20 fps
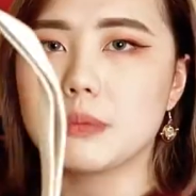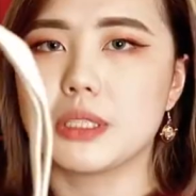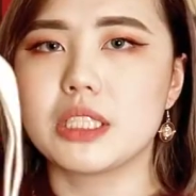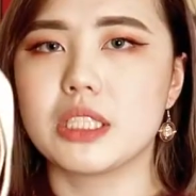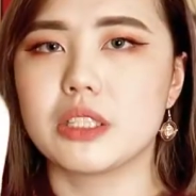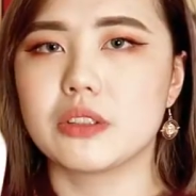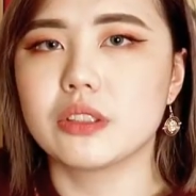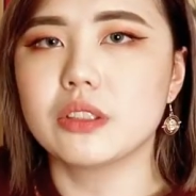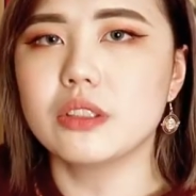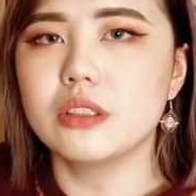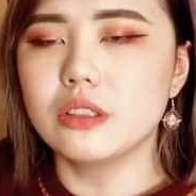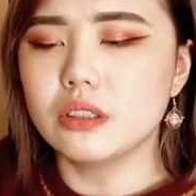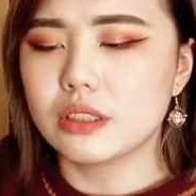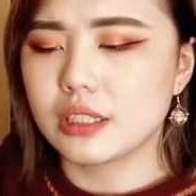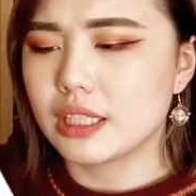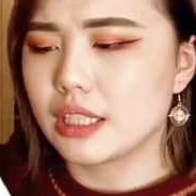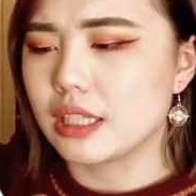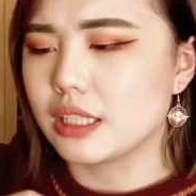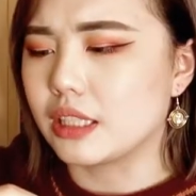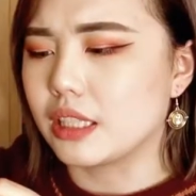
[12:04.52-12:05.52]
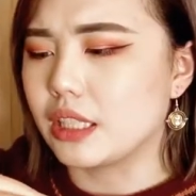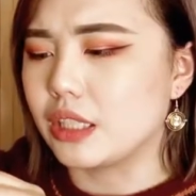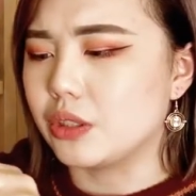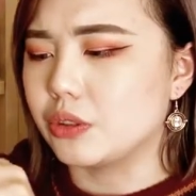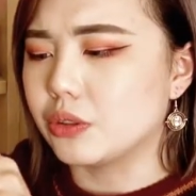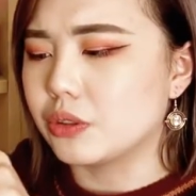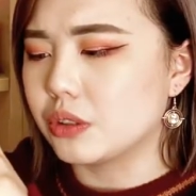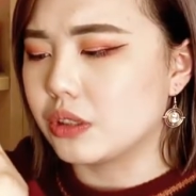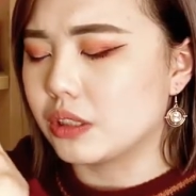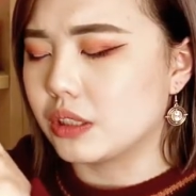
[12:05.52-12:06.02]
material that they
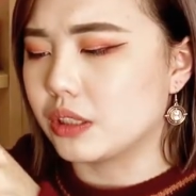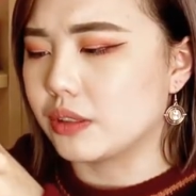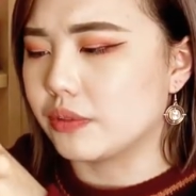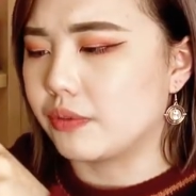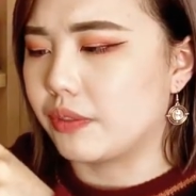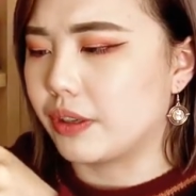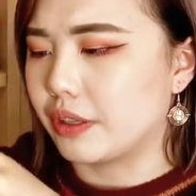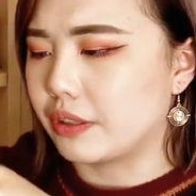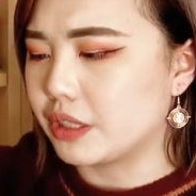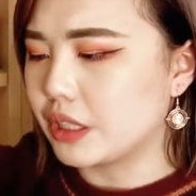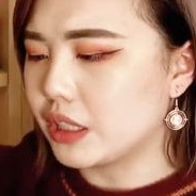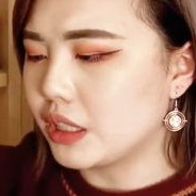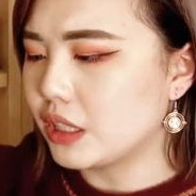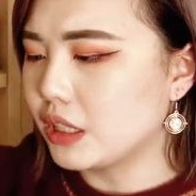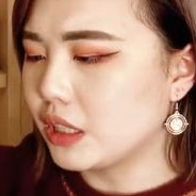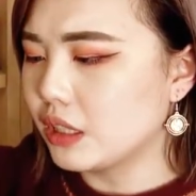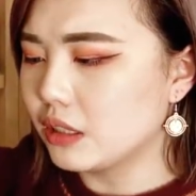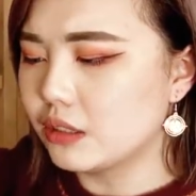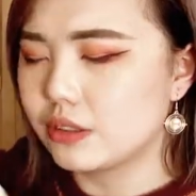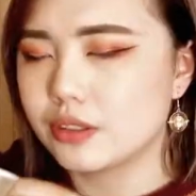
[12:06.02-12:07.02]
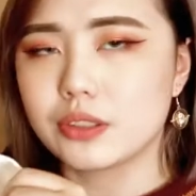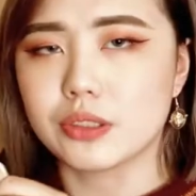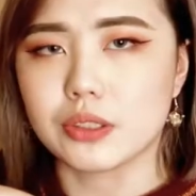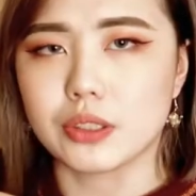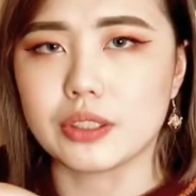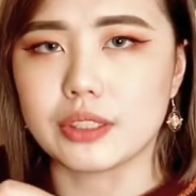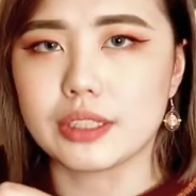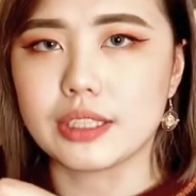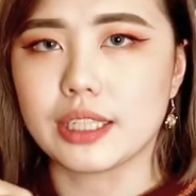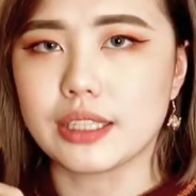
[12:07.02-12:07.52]
used is very
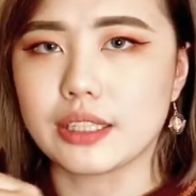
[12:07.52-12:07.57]
sturdy,